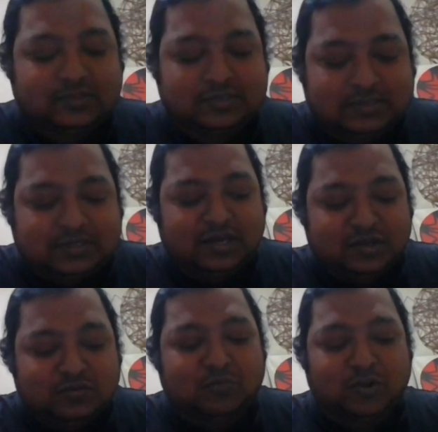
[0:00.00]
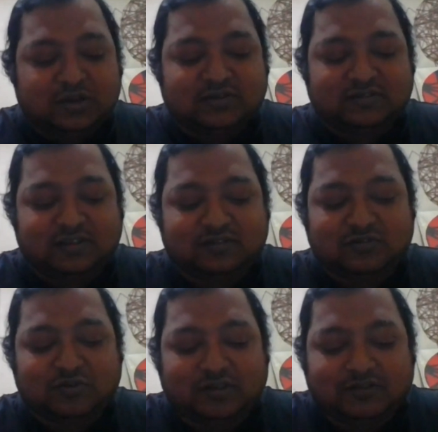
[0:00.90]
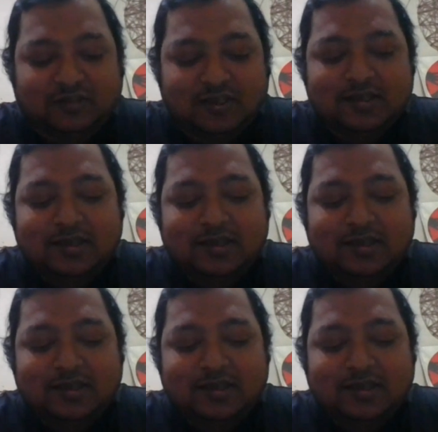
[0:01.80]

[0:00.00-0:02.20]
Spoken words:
screen to more interesting stories.